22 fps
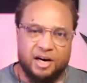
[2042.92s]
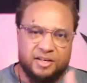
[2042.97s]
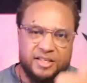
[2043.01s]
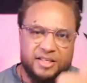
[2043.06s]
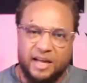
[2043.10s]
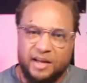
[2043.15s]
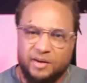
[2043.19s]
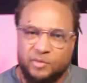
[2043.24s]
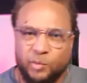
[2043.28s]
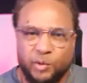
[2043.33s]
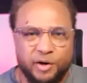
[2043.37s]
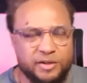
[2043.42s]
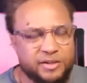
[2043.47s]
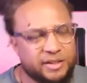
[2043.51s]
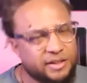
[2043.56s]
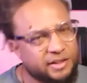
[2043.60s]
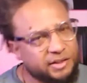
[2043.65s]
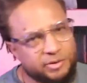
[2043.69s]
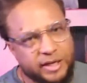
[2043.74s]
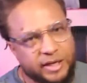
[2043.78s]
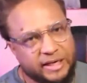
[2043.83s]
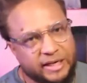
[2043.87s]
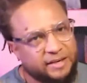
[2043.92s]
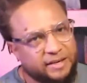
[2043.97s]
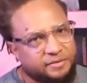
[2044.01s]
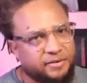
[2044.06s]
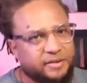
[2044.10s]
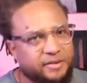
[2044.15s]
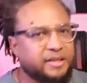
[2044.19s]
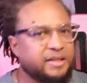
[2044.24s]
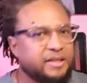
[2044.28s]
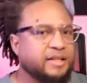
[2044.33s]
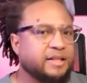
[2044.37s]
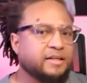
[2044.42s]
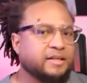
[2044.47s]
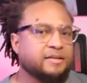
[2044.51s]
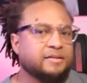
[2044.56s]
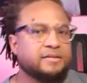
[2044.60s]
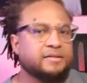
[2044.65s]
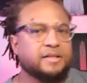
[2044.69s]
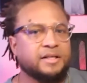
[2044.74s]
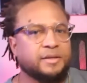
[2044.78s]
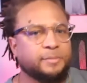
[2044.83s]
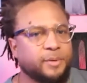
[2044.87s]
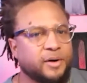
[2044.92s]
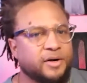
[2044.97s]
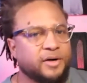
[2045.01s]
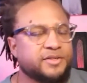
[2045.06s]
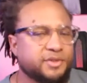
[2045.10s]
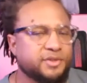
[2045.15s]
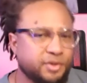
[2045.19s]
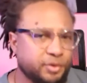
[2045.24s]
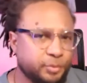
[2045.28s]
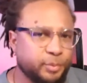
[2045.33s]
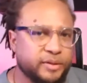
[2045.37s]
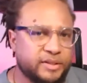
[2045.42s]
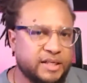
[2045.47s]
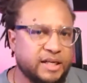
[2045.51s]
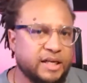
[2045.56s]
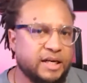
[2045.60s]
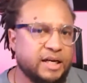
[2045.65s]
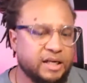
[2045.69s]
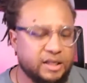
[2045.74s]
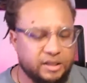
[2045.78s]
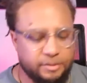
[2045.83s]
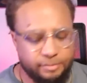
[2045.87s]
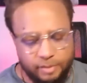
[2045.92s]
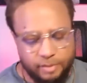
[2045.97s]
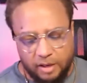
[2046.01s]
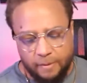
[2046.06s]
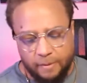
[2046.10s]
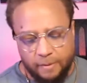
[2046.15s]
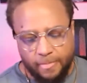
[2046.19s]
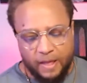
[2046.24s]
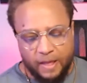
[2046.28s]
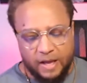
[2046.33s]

saying words that you say differently than, than the person you pretending to be.